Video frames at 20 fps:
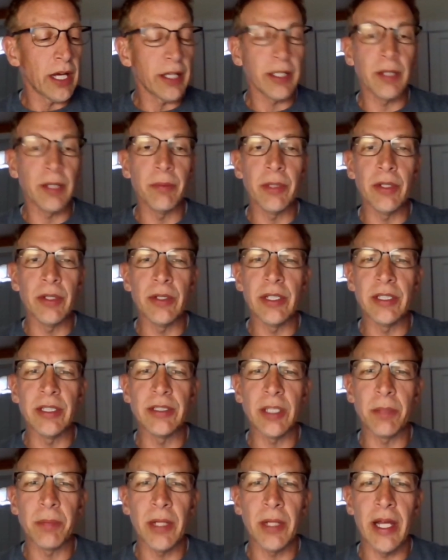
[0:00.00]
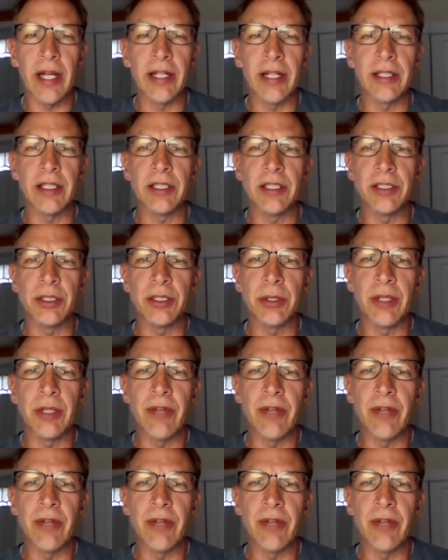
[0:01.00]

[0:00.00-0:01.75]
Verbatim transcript: a lot of communities are planning to do